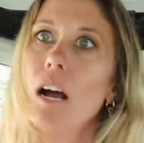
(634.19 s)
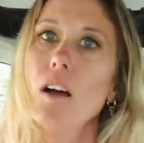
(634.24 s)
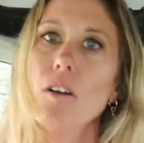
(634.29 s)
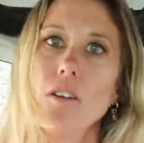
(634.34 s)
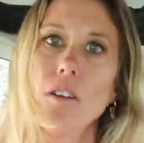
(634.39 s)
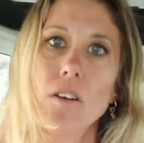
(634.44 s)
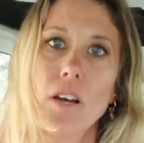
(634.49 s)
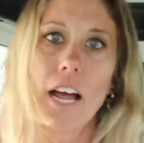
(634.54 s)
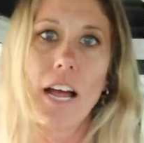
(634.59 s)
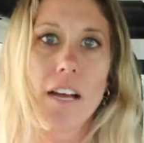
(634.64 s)

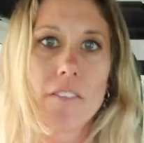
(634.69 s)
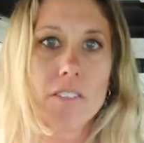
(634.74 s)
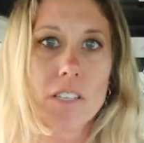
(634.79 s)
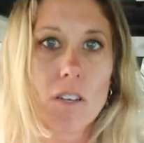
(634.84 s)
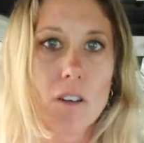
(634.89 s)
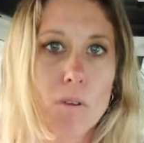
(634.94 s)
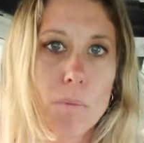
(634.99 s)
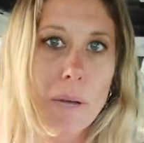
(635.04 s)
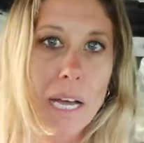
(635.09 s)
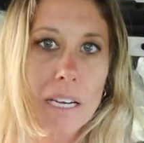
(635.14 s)
oh no, I have
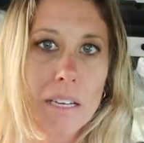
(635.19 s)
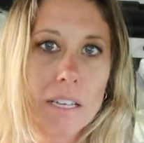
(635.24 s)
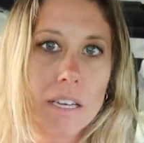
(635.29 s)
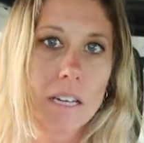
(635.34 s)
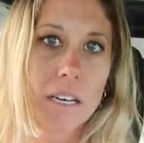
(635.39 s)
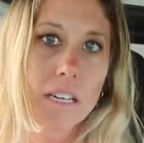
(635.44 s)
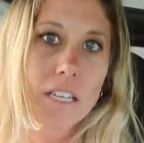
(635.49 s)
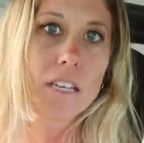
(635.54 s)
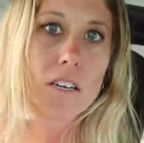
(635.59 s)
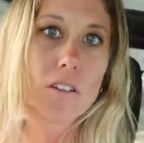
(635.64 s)
to go back
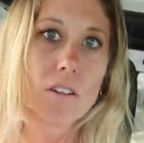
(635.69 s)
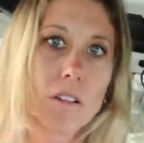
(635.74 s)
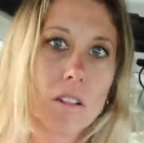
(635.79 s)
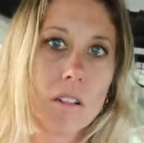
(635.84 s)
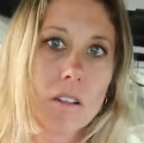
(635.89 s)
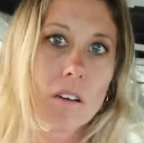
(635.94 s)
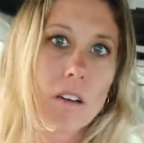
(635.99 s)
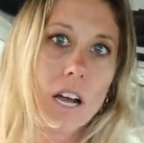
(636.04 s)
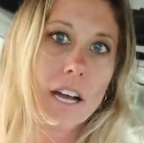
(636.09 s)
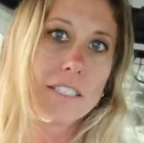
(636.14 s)
and then
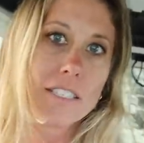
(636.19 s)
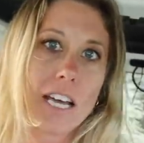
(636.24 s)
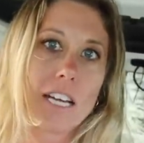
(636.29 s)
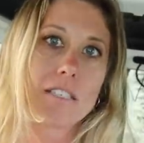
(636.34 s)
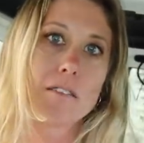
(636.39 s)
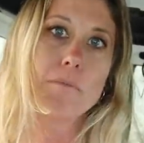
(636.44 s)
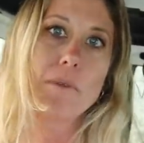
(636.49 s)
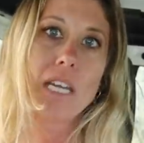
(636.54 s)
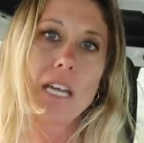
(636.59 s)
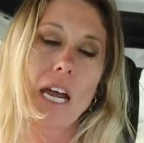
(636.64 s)
it'll
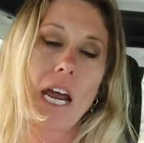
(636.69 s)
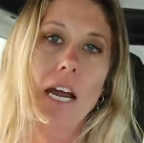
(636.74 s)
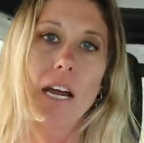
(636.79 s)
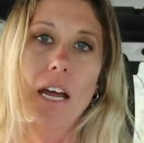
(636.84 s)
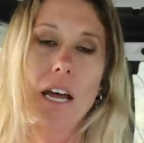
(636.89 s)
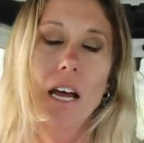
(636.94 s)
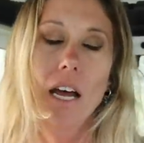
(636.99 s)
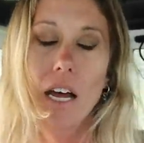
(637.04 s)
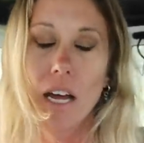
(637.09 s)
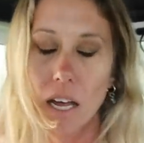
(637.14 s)
contact me
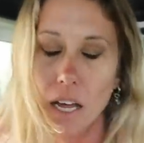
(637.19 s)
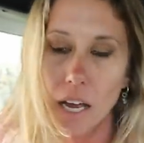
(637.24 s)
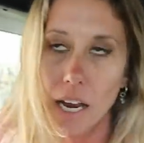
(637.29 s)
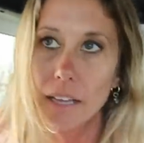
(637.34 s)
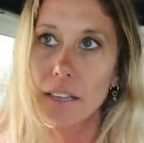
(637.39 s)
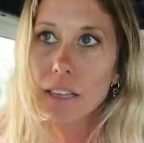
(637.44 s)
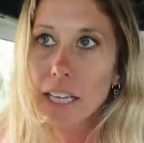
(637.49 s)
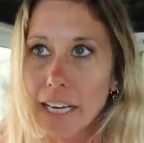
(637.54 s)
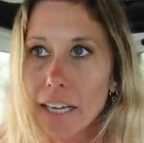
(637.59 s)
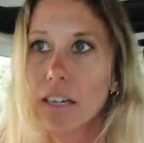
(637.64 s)

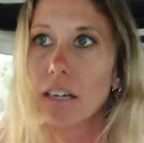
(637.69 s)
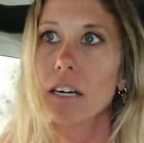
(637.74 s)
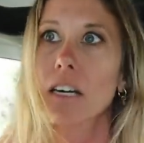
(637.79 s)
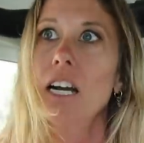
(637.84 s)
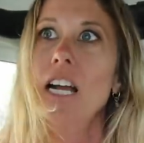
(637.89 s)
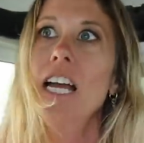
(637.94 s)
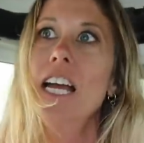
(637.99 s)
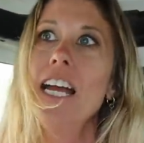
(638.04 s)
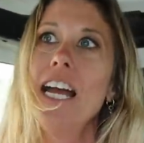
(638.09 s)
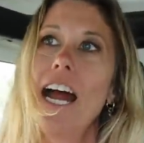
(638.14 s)

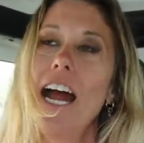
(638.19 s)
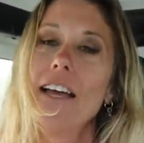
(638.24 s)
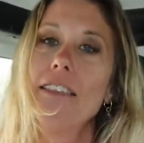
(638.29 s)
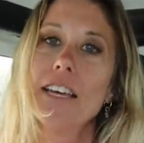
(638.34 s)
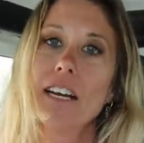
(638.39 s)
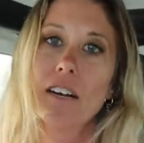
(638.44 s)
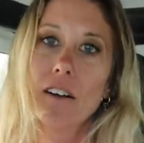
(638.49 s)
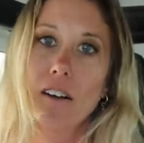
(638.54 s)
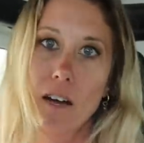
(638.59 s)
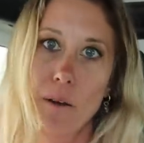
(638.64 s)
later
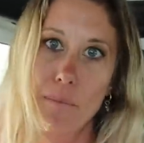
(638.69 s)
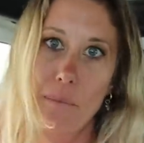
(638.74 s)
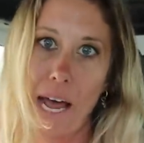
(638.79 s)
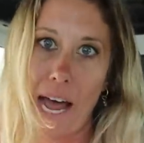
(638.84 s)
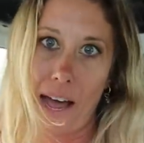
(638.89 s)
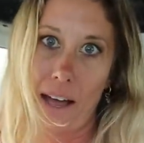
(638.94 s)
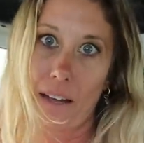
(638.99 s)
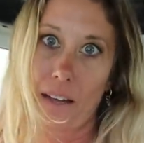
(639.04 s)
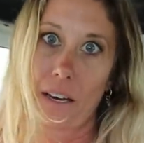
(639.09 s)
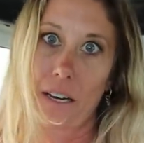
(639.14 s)
and then I'll come
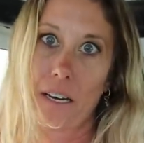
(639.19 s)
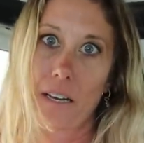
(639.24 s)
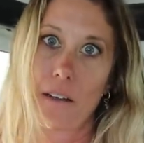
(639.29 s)
back.